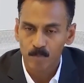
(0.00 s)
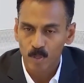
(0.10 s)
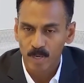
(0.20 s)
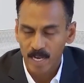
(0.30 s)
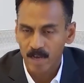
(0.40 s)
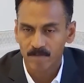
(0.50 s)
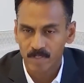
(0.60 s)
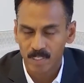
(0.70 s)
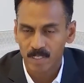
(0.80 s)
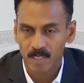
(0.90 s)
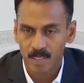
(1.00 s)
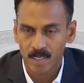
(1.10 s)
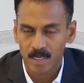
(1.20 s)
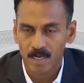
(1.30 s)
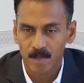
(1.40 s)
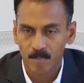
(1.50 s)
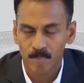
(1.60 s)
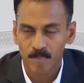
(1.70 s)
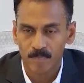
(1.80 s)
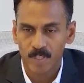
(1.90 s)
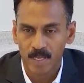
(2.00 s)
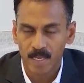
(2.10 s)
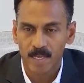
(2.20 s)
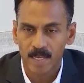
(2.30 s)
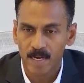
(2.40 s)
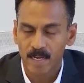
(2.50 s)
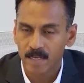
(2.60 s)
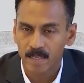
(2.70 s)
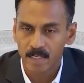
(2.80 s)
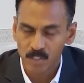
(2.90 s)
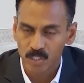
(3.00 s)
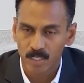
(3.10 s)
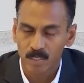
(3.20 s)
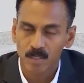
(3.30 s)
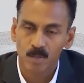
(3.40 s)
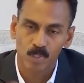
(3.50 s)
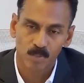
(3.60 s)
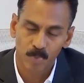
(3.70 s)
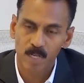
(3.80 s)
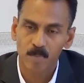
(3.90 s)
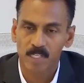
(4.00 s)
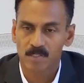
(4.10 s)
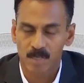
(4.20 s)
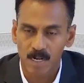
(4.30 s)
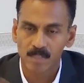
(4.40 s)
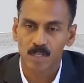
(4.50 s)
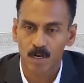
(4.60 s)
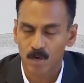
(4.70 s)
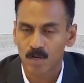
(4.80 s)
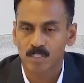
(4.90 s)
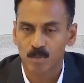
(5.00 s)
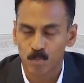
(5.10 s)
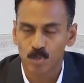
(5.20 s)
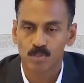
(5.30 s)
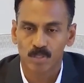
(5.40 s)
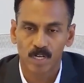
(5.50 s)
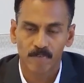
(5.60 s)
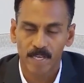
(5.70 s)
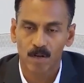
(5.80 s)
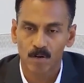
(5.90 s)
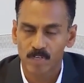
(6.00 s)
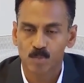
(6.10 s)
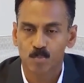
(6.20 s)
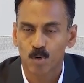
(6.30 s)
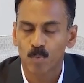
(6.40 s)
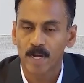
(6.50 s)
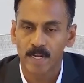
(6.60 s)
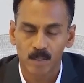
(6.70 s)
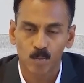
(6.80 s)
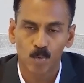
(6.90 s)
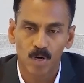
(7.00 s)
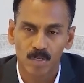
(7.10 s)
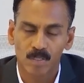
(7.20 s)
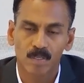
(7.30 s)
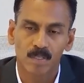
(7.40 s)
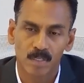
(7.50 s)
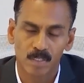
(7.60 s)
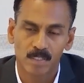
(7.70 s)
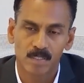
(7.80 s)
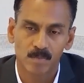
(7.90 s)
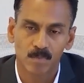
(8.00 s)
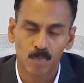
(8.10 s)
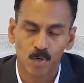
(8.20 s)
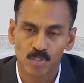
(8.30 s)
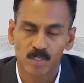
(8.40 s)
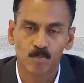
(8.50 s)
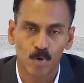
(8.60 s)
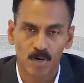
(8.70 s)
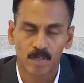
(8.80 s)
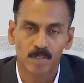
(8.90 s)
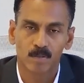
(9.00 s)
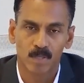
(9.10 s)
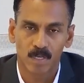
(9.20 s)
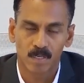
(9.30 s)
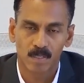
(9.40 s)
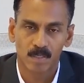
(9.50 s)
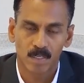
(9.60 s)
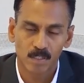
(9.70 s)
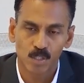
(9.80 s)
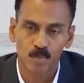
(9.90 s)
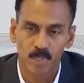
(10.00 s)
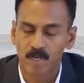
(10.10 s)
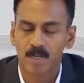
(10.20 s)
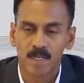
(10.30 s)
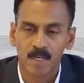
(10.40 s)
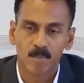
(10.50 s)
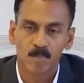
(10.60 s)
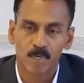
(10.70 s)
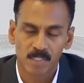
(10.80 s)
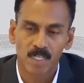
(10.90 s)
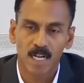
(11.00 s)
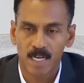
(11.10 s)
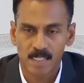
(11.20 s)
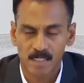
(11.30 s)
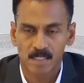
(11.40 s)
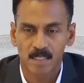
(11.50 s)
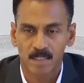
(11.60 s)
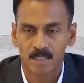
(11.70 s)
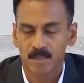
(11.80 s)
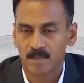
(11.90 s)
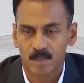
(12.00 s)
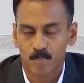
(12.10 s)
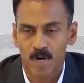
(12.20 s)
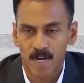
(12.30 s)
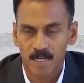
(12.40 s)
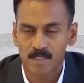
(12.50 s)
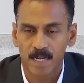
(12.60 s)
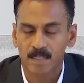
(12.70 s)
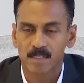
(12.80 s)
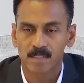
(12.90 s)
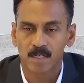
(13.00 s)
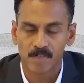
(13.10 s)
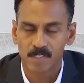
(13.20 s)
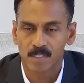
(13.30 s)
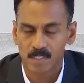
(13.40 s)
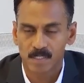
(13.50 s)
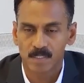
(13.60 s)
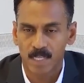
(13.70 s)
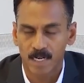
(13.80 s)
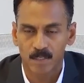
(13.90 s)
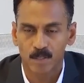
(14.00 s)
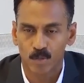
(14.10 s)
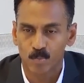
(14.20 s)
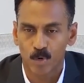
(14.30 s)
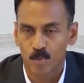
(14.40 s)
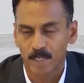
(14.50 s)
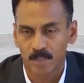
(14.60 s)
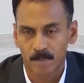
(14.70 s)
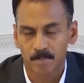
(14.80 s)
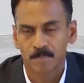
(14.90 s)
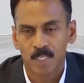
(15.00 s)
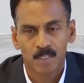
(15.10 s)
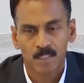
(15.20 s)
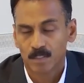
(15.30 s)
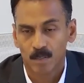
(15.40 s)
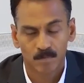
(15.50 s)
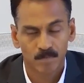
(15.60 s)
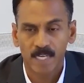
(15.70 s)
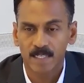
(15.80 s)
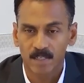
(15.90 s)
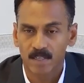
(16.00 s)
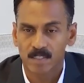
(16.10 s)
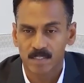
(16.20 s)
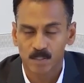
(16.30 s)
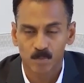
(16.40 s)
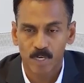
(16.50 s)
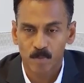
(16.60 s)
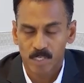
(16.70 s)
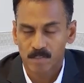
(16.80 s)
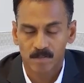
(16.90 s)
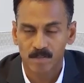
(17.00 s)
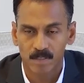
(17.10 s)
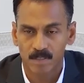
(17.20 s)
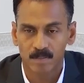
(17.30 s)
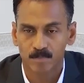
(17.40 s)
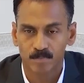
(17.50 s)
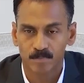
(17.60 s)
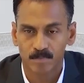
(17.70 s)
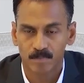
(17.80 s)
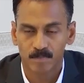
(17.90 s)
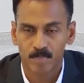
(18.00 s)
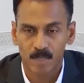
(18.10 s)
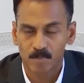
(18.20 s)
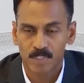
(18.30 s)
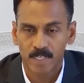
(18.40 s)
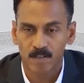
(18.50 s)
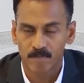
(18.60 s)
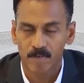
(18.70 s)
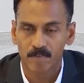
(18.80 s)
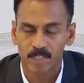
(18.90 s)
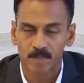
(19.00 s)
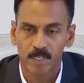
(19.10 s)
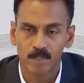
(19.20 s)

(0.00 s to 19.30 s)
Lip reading: you have the AI engine, which pretty much runs across the board, so that we can always provide what is most important to the consumer, personalize the products and the services that you could provide to them. So yeah, technology is pretty much the prime center of everything we